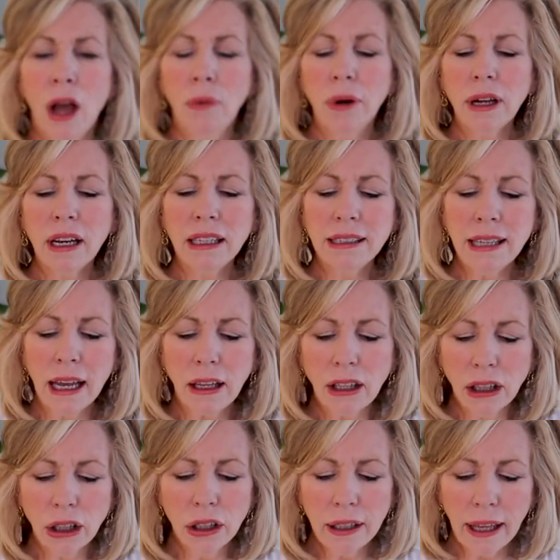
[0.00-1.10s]
We're going to take a
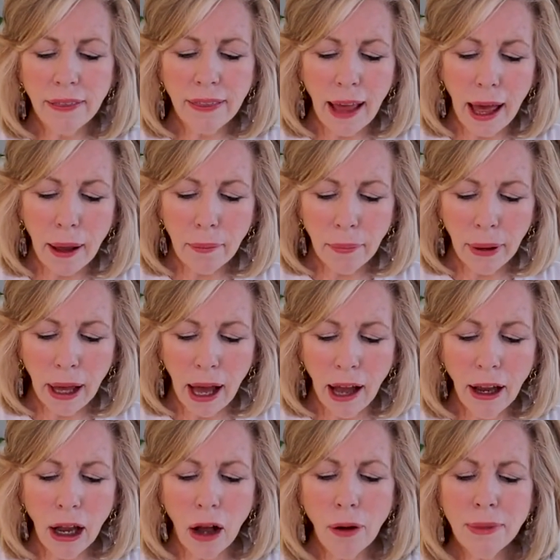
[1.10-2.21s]
look at that, but
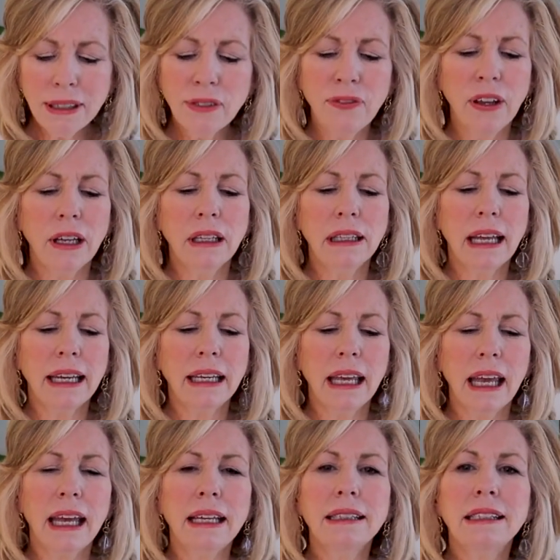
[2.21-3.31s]
I almost feel like
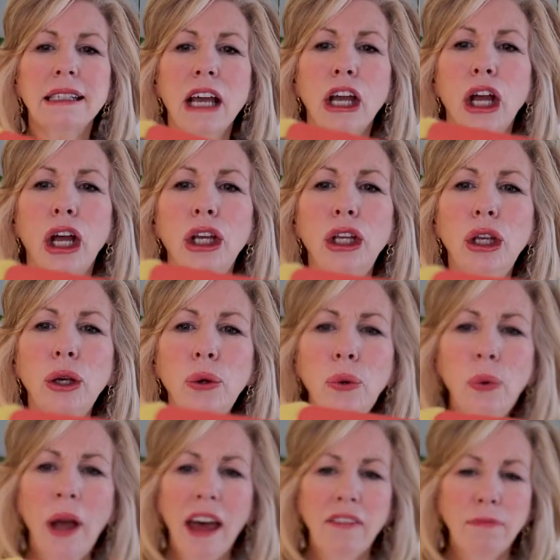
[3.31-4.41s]
it's
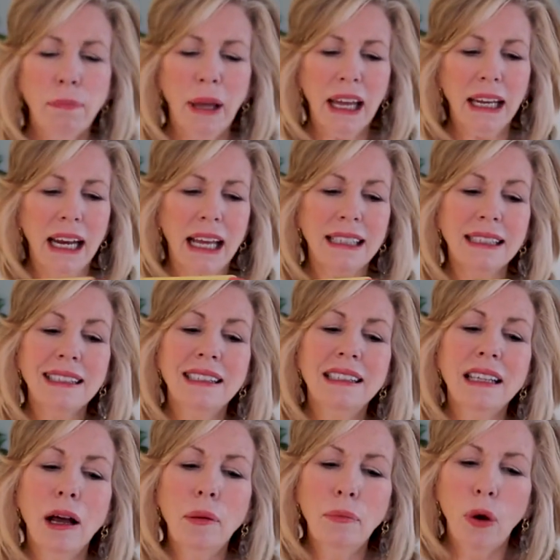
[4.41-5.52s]
you have been in
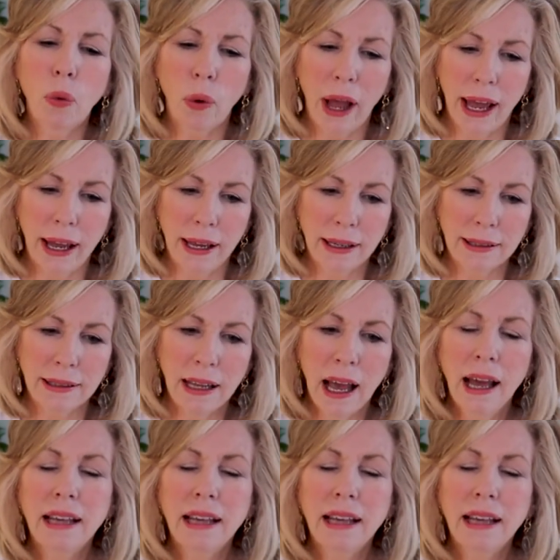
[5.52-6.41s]
some ways